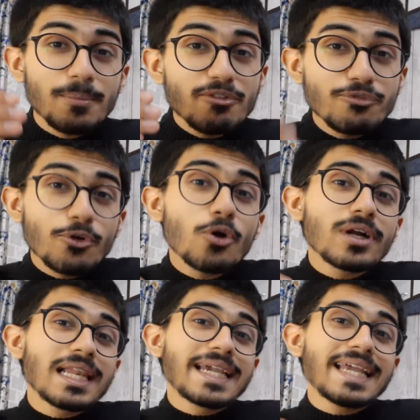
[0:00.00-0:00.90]
Before
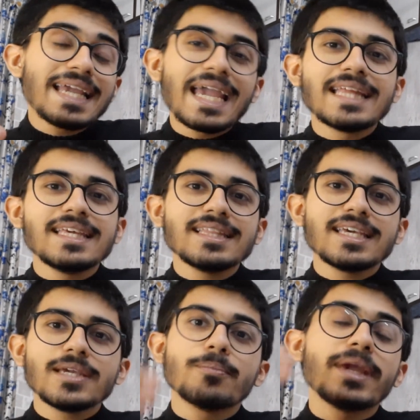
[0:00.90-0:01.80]
clicking
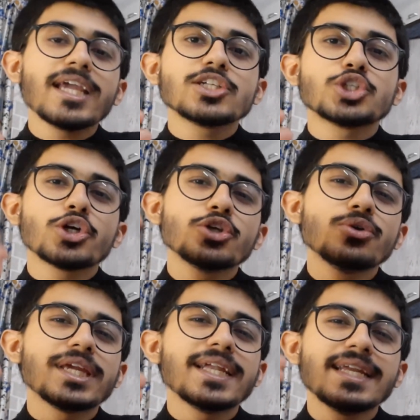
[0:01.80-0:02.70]
anything, make sure you
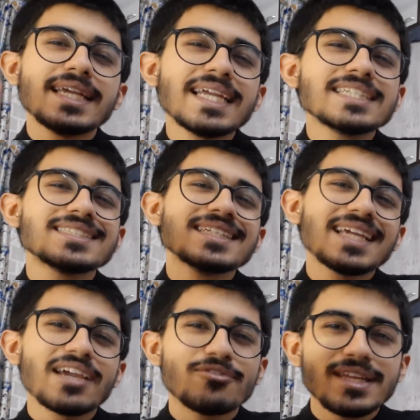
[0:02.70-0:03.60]
read each
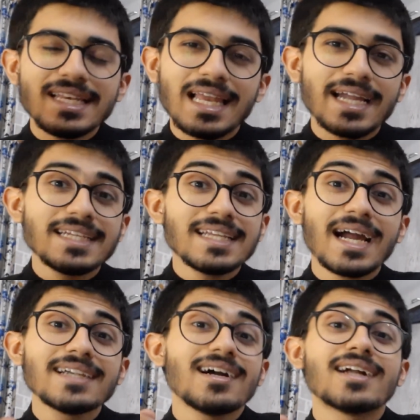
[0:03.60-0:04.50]
and every line
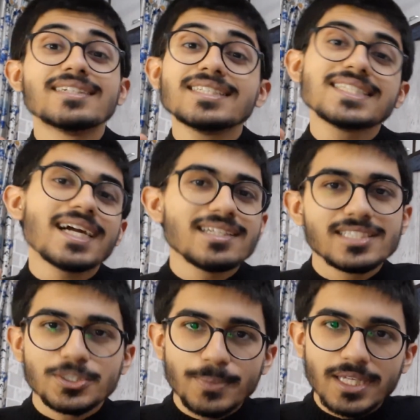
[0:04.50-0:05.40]
and understand
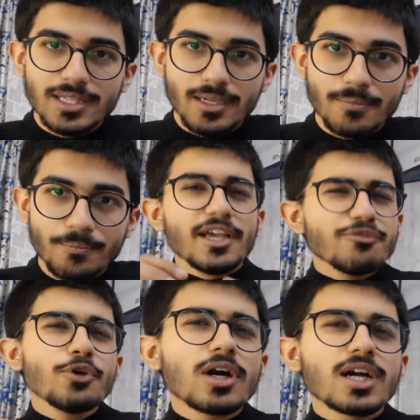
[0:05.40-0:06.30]
its meaning.
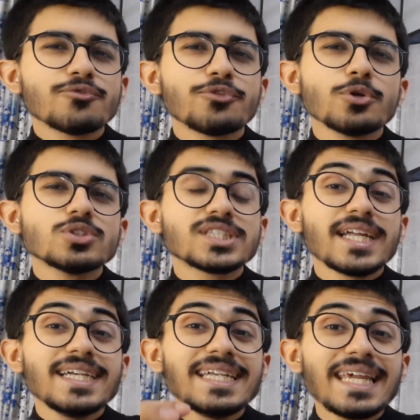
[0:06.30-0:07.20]
If confused,
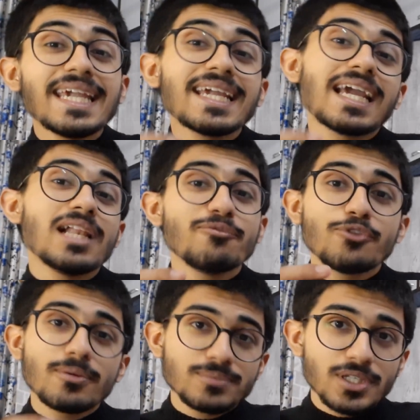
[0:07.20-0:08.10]
then take help
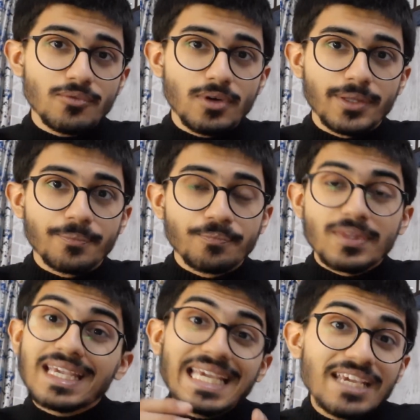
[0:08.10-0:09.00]
from someone.
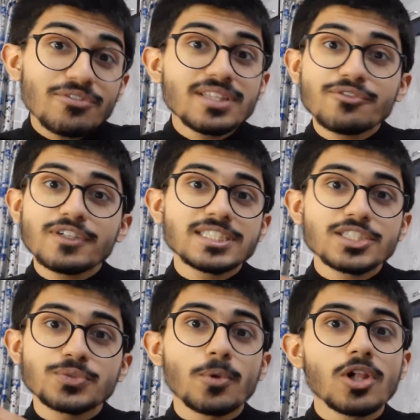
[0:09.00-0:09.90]
Even if it's a
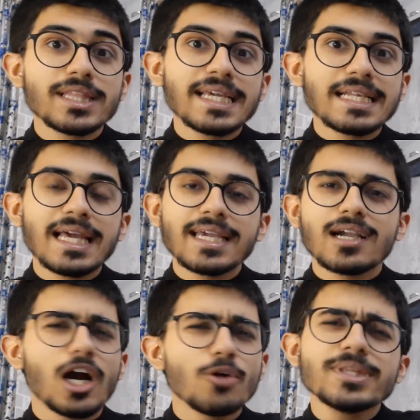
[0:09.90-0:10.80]
small thing like
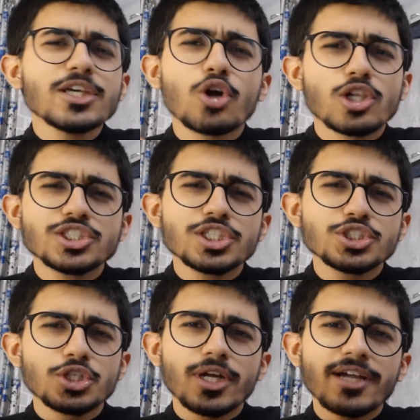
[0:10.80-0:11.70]
how many colleges
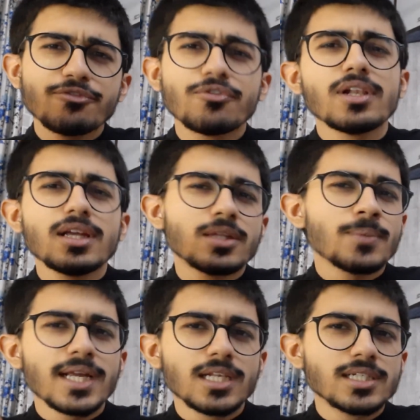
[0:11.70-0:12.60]
should I fill in
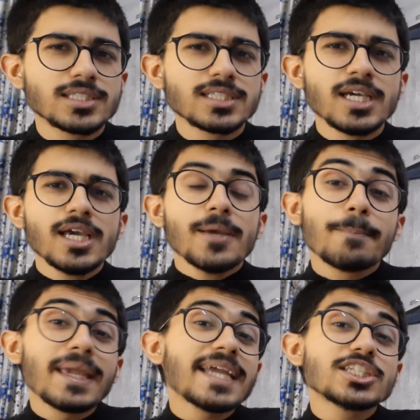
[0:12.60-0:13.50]
my list,
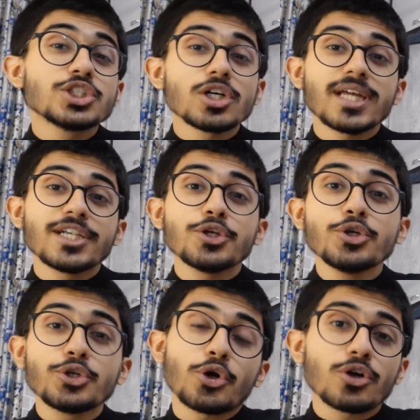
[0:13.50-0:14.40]
make sure that you
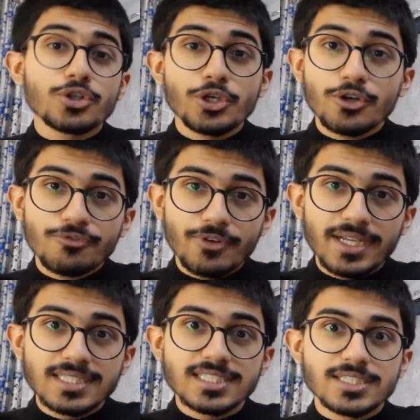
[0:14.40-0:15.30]
talk to your
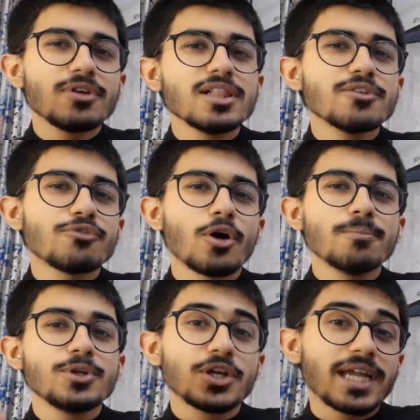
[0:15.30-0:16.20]
friends, fill the
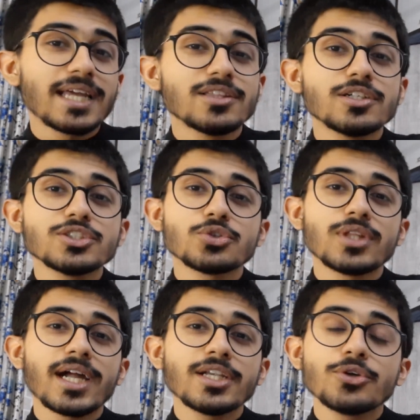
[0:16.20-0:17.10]
form together so
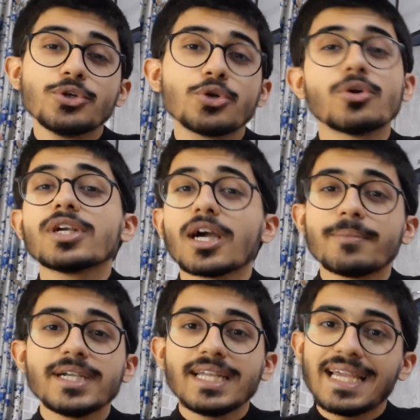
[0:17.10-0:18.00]
that you don't
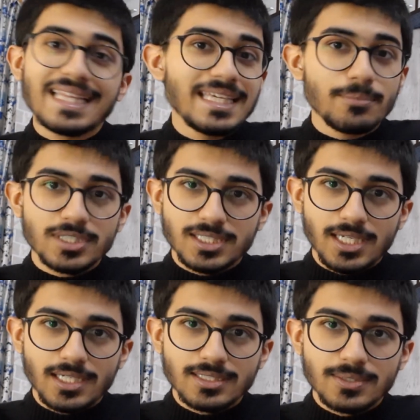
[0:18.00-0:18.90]
commit any
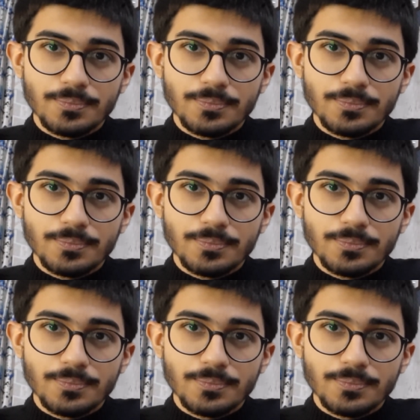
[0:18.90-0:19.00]
mistakes.